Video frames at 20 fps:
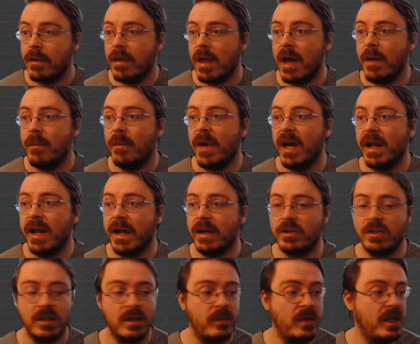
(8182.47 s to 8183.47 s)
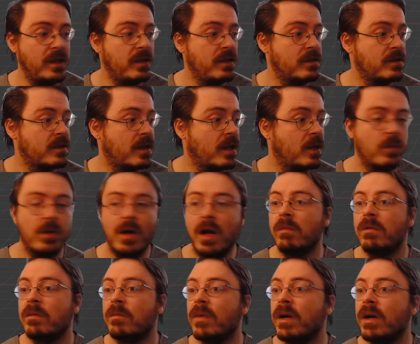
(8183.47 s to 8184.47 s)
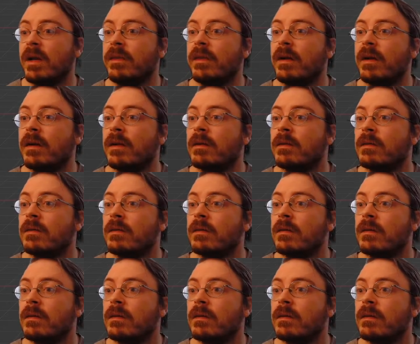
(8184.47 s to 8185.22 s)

That might actually be the entire problem right there.